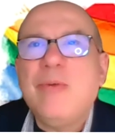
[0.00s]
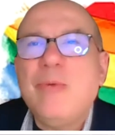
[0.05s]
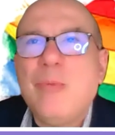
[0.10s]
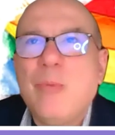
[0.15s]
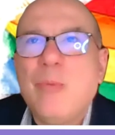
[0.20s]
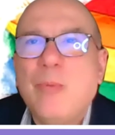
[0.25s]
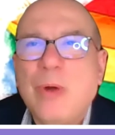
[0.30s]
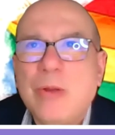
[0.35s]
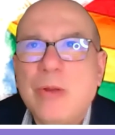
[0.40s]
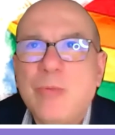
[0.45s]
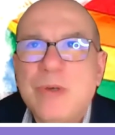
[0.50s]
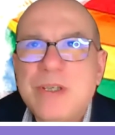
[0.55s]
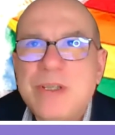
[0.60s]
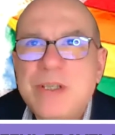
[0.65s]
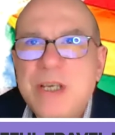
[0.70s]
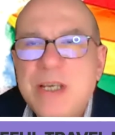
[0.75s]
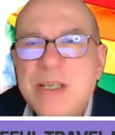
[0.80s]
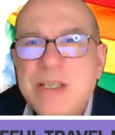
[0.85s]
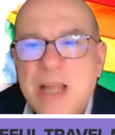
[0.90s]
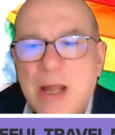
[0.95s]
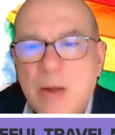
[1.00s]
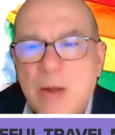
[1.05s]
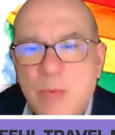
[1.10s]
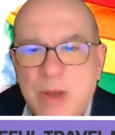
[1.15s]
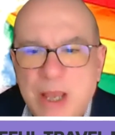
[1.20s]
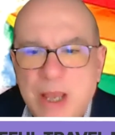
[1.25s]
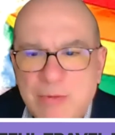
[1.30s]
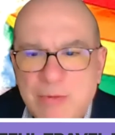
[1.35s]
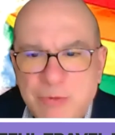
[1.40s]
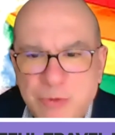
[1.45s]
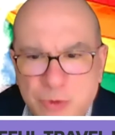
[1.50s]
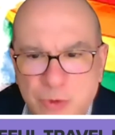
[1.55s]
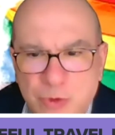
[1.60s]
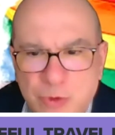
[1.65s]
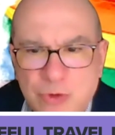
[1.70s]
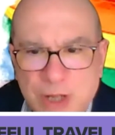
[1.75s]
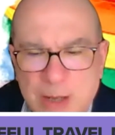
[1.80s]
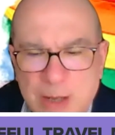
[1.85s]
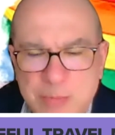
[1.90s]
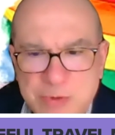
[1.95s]
what we see is that we have two
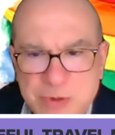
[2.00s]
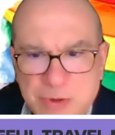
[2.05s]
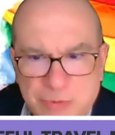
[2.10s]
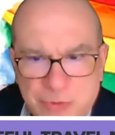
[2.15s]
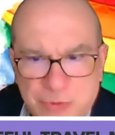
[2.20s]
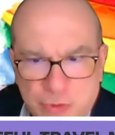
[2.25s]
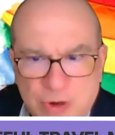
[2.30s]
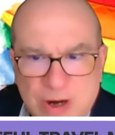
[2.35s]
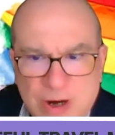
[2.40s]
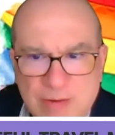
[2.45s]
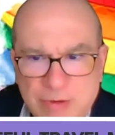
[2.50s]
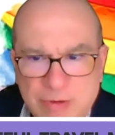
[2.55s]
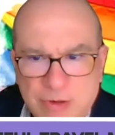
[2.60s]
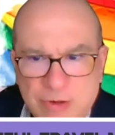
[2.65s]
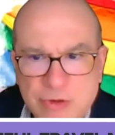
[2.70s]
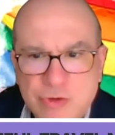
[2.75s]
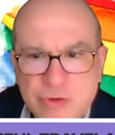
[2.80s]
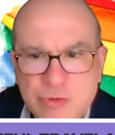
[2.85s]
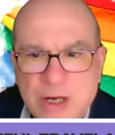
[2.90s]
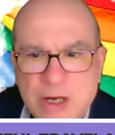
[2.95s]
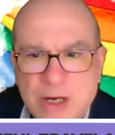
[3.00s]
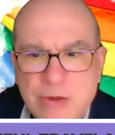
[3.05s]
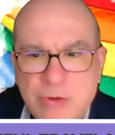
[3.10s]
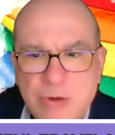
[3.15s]
types of travelers, right?